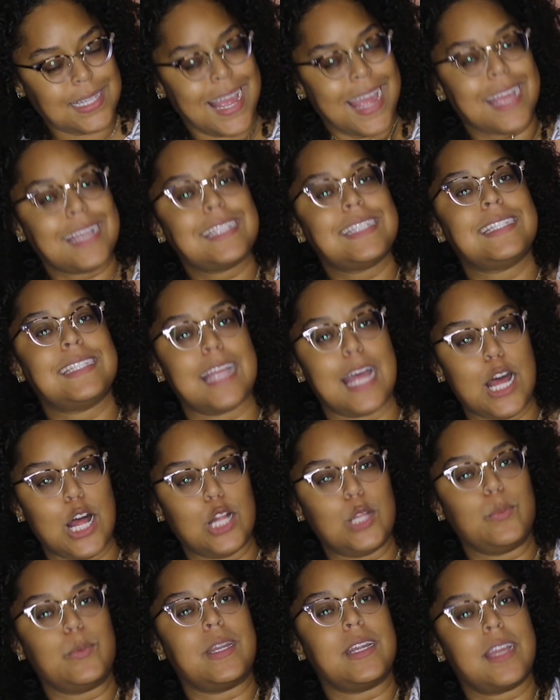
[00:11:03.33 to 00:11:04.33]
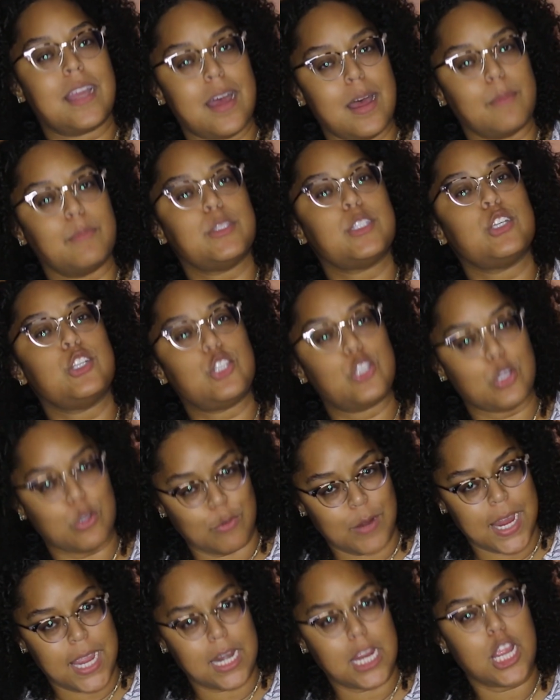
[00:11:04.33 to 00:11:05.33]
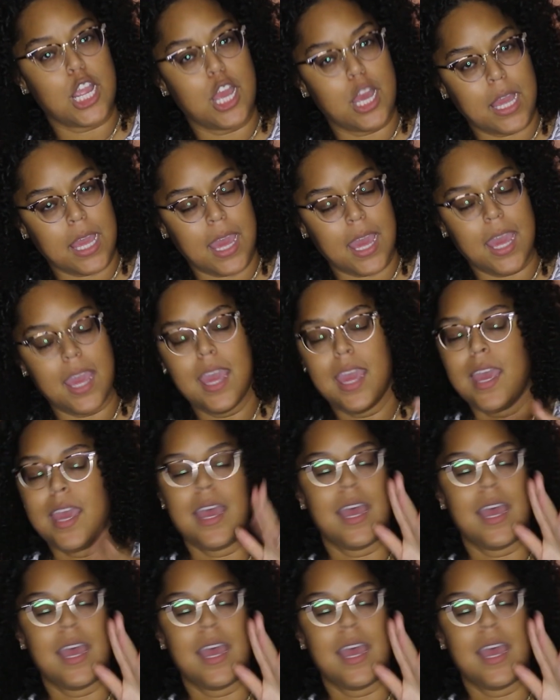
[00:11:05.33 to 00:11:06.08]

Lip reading: I excel when it comes to writing, okay?